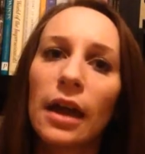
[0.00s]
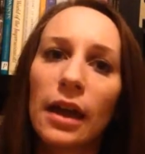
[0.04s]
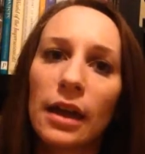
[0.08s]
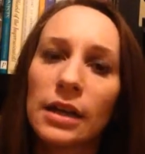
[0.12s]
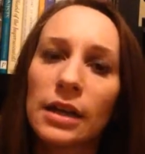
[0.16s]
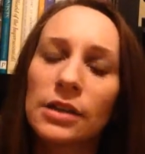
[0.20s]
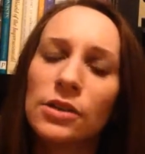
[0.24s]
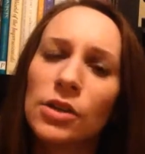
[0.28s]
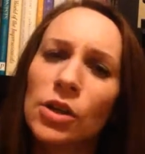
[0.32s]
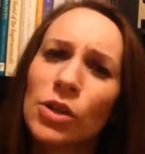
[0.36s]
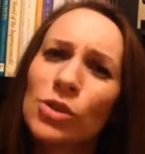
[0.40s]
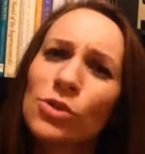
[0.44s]

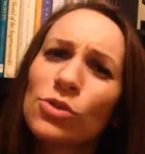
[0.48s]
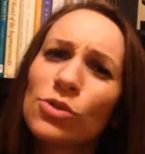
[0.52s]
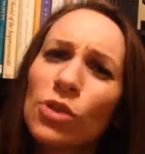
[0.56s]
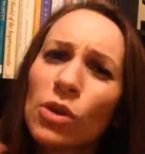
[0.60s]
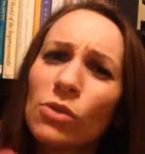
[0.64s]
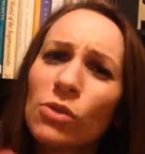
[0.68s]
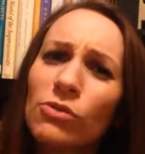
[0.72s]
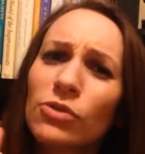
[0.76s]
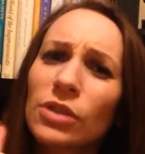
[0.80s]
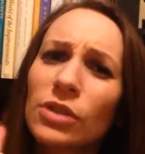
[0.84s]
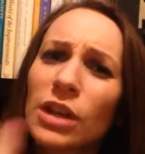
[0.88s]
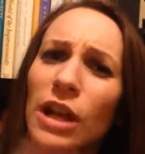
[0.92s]
And
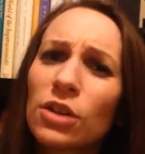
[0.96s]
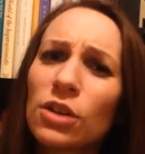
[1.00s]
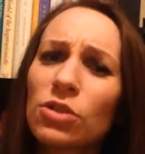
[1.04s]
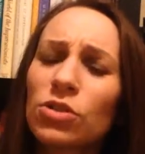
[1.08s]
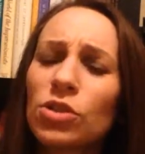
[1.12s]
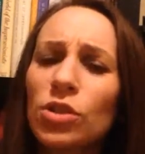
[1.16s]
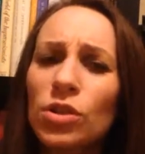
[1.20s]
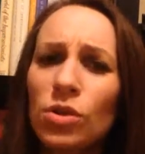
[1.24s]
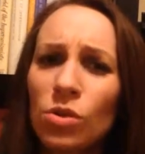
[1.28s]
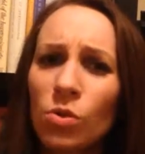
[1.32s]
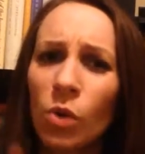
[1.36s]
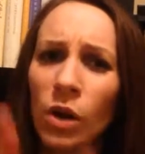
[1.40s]
don't forget
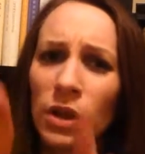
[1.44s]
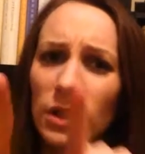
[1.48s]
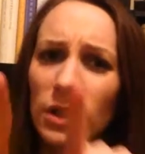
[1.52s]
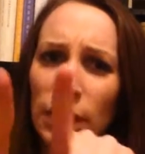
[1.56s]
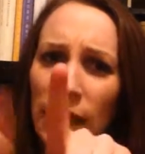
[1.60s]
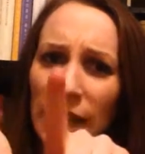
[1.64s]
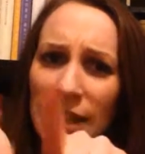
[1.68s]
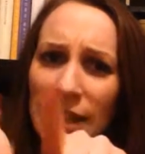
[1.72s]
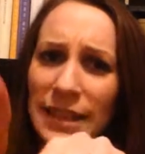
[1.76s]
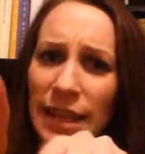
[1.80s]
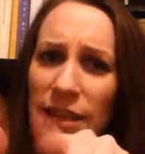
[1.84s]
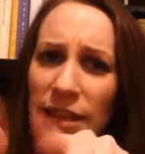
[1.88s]
to
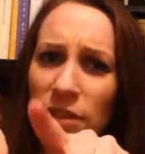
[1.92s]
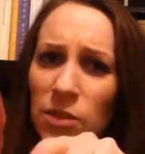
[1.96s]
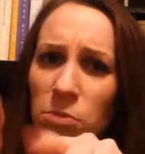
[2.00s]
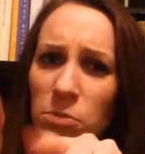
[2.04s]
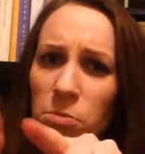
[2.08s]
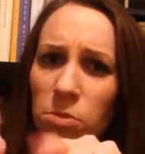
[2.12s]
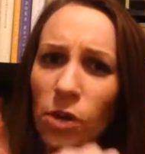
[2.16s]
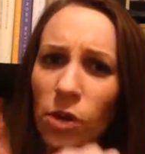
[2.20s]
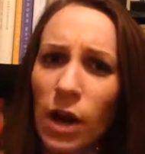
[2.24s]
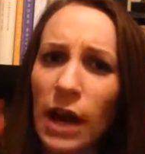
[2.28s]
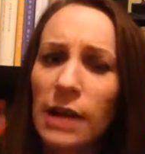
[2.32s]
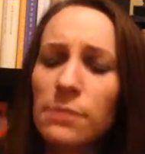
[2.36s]
hit that
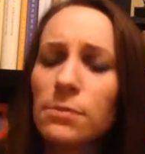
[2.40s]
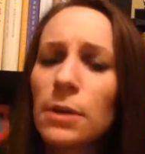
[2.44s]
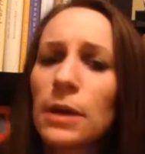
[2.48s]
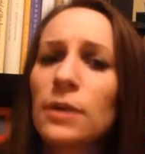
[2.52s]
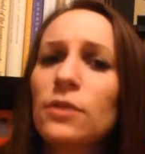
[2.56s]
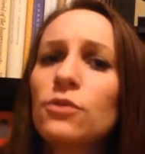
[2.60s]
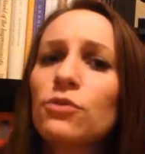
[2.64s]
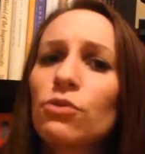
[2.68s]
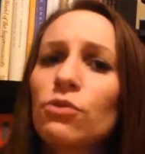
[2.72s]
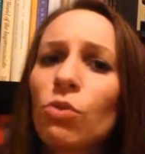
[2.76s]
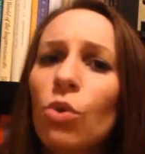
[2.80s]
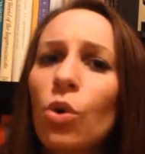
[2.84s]
subscribe
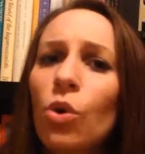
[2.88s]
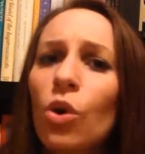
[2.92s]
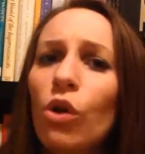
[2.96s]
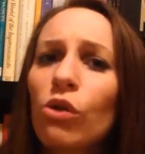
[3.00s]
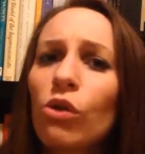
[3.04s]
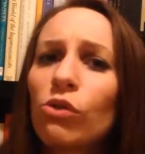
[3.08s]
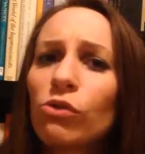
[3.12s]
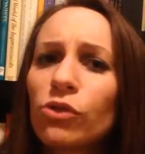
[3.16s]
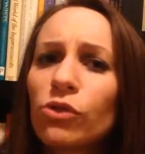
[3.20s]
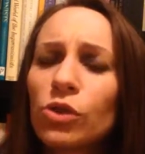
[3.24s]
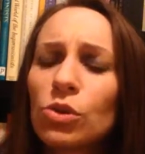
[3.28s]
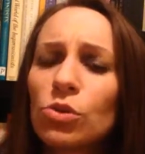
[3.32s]
button
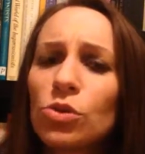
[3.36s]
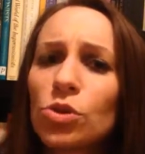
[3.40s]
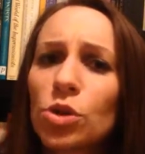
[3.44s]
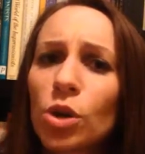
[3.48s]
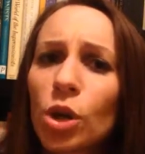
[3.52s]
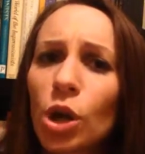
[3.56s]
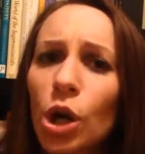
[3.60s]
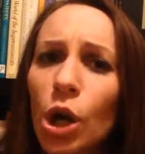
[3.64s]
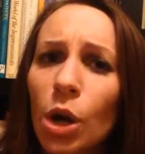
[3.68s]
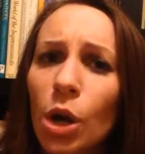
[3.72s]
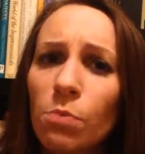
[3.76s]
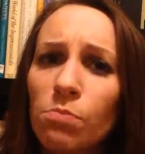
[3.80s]
for
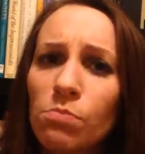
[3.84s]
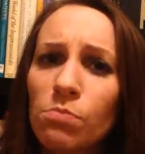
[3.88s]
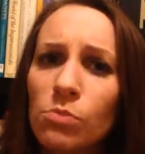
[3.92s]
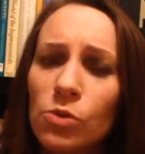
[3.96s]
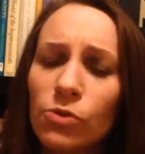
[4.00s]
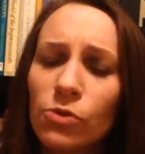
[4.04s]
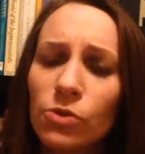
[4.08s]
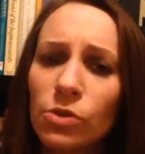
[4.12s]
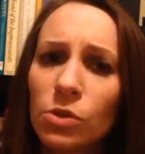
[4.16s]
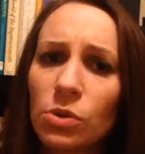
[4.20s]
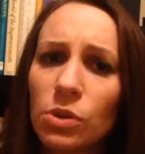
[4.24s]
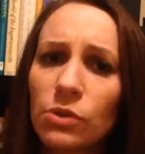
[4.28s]
future
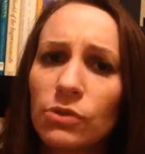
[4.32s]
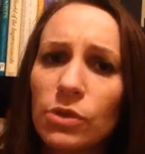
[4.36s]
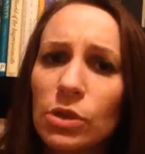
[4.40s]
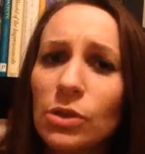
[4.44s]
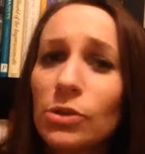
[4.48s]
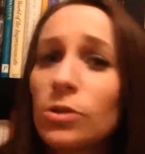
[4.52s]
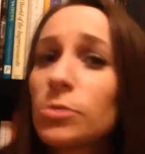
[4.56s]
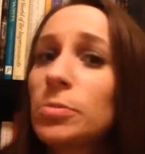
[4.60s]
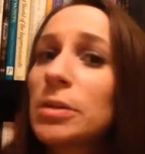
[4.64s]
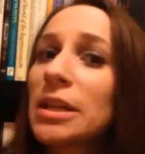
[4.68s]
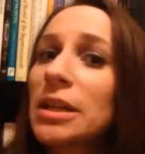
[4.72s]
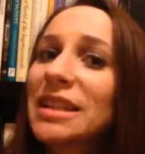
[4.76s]
movie
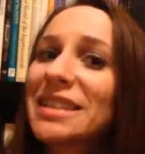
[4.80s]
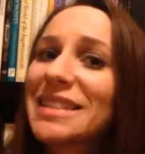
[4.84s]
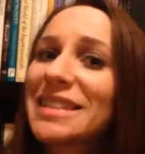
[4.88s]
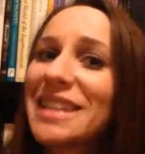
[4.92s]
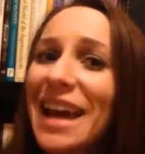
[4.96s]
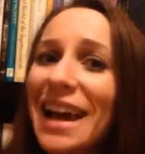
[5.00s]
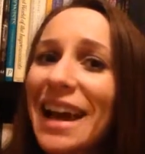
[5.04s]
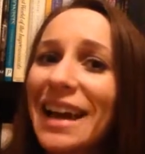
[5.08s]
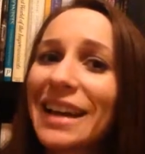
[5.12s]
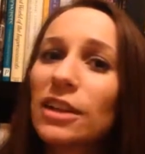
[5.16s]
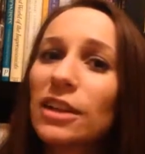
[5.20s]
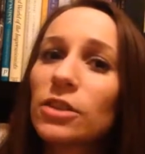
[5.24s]
reviews because
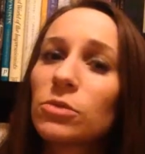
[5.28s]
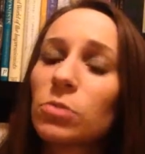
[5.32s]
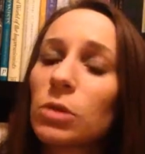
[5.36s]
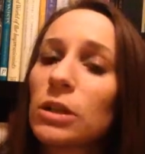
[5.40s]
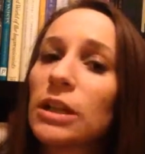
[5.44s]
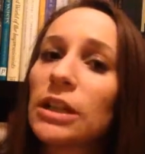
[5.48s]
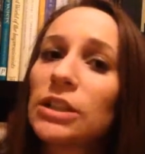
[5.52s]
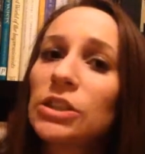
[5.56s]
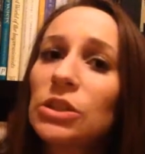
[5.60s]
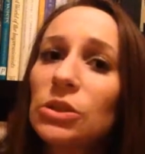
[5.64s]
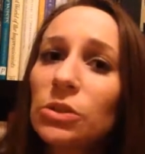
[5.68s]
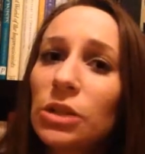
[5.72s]
that is
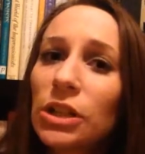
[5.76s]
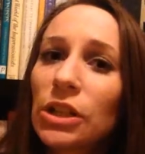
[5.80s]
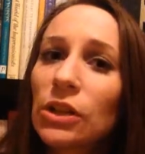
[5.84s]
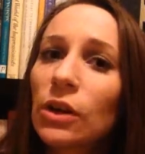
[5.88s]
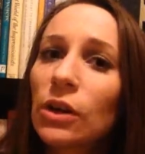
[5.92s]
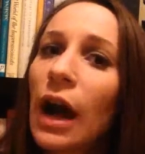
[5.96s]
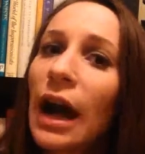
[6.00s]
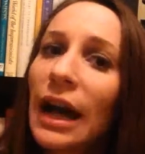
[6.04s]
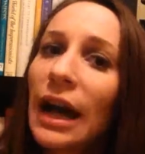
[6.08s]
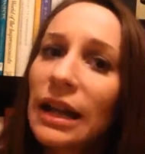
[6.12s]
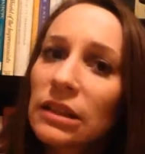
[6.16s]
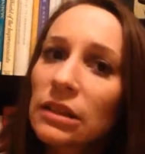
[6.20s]
what I do
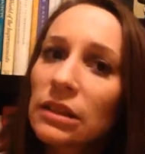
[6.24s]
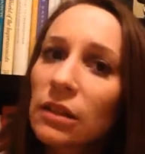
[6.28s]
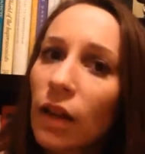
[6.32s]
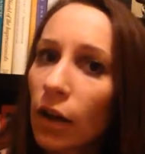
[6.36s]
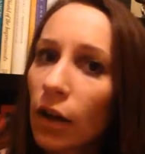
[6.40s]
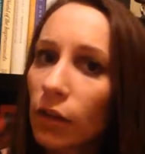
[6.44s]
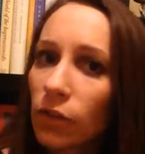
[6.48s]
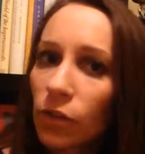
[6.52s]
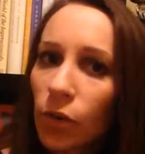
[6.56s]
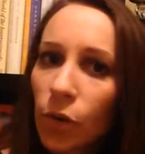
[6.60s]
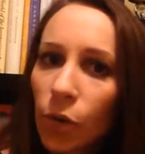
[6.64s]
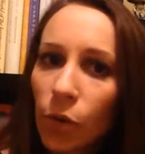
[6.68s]
here. I
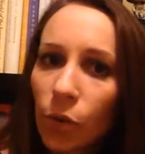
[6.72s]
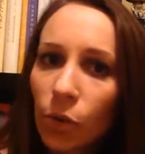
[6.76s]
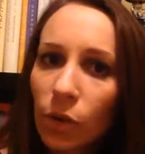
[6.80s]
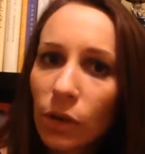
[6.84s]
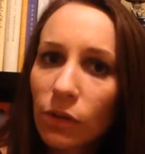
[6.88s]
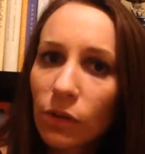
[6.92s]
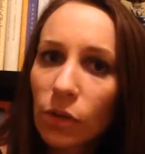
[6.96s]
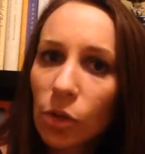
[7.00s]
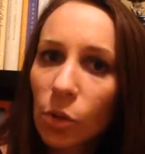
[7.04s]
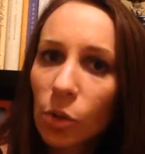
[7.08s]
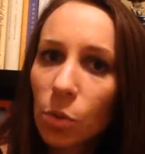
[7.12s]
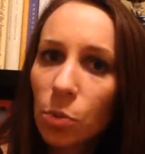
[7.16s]
love to
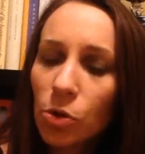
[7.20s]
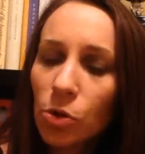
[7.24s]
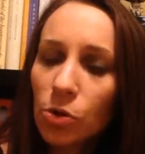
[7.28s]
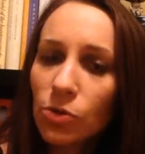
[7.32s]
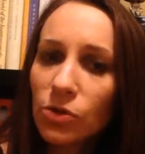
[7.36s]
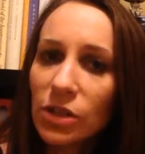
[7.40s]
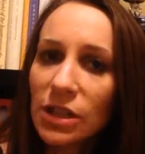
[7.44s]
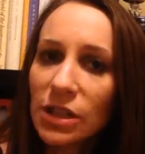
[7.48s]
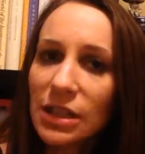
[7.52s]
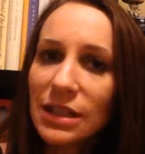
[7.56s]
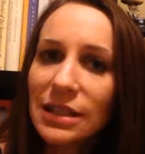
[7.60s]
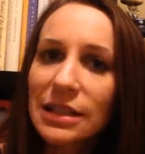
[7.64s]
review
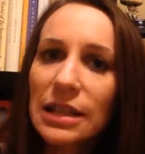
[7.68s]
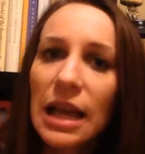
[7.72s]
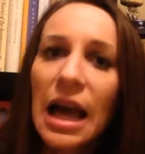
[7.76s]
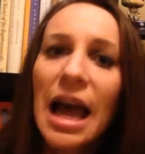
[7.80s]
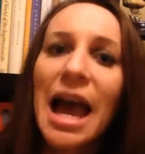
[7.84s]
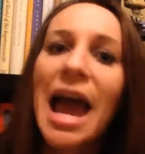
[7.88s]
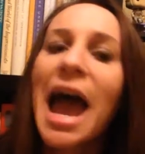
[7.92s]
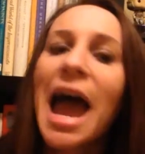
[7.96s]
movies.